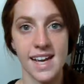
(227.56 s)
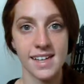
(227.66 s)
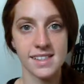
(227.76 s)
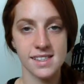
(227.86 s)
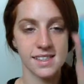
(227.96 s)

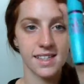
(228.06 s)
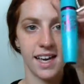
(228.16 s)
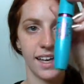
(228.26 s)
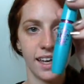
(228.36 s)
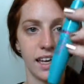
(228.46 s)
Next,
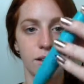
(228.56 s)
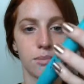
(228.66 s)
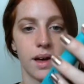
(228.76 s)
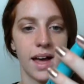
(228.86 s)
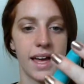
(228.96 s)

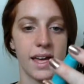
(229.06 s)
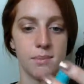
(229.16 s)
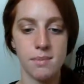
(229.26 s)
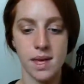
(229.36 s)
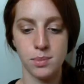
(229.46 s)
taking
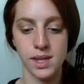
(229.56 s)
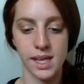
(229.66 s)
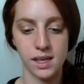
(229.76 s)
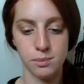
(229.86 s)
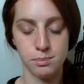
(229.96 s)
my
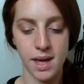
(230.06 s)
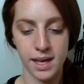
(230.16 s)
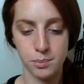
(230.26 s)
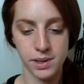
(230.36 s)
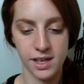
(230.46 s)
Maybelline
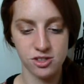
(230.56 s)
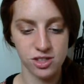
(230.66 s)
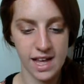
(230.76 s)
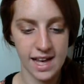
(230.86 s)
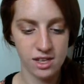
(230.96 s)
Mega
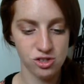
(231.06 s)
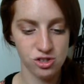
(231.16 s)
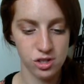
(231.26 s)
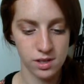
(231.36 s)
Plush Lash.